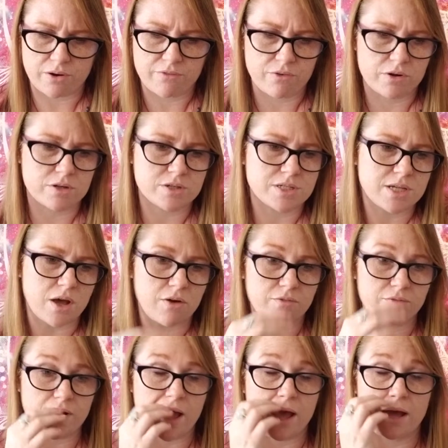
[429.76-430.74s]
for
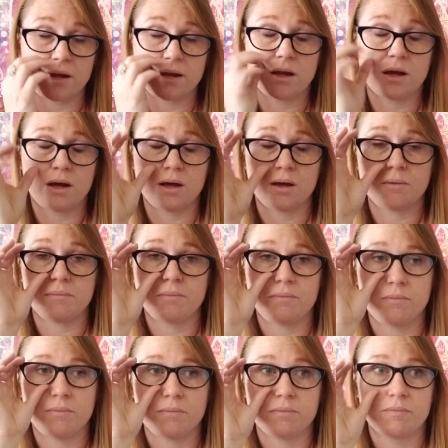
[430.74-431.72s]
yourself,
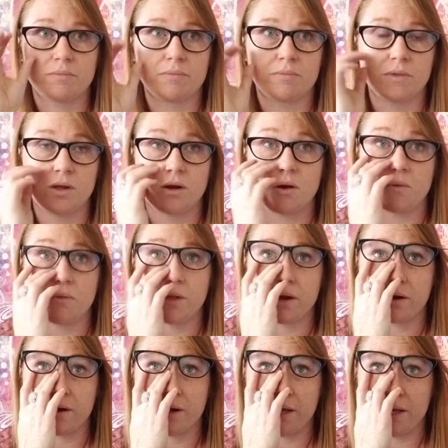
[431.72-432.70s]
and you know,
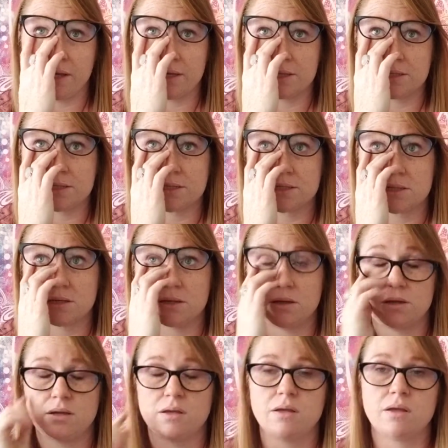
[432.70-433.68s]
there is,
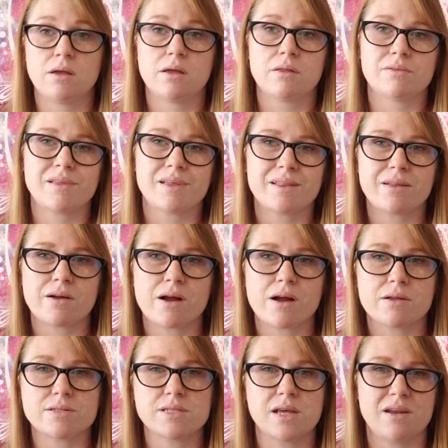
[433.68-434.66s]
like, they're
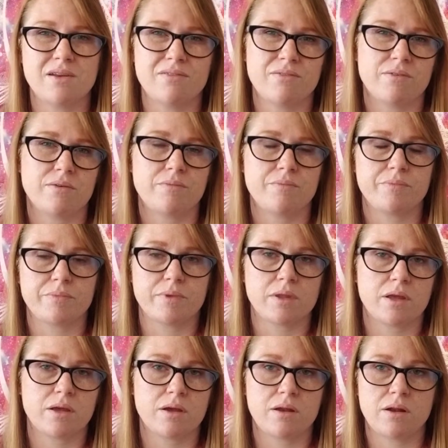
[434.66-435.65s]
outside of,
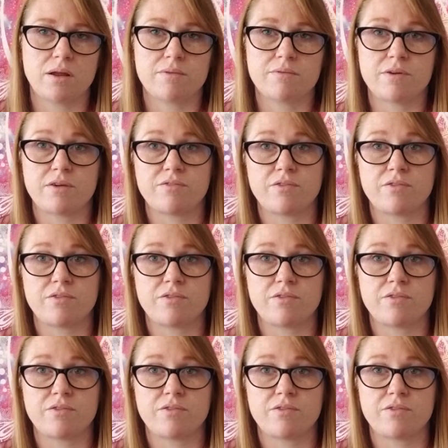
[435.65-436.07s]
and I've